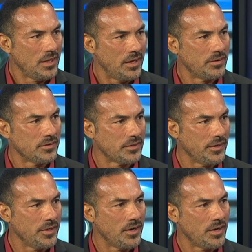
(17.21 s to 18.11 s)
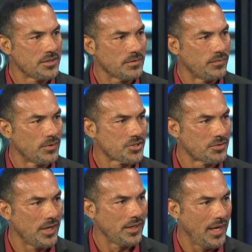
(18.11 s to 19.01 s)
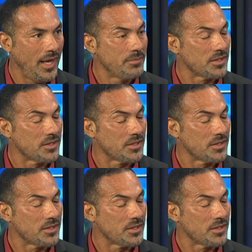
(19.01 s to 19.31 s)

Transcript: 130 yards in 4 straight games.